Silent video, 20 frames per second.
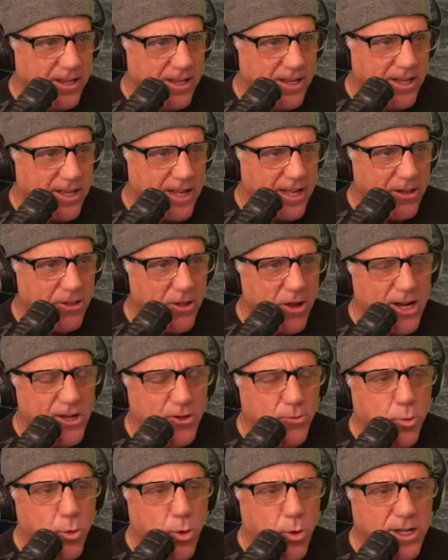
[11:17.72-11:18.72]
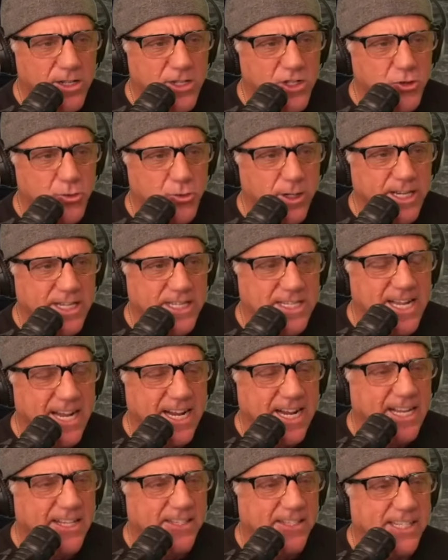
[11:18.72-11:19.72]
How long is one trillion
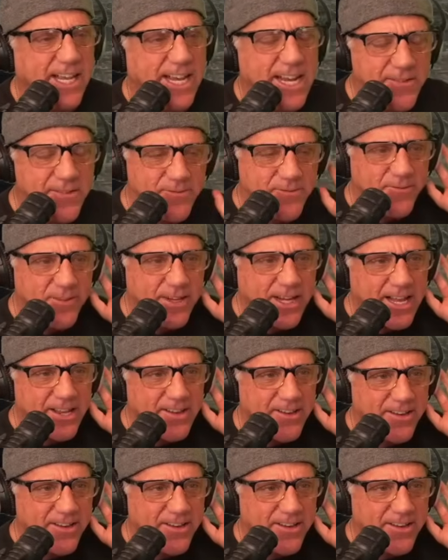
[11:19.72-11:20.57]
seconds? Say again.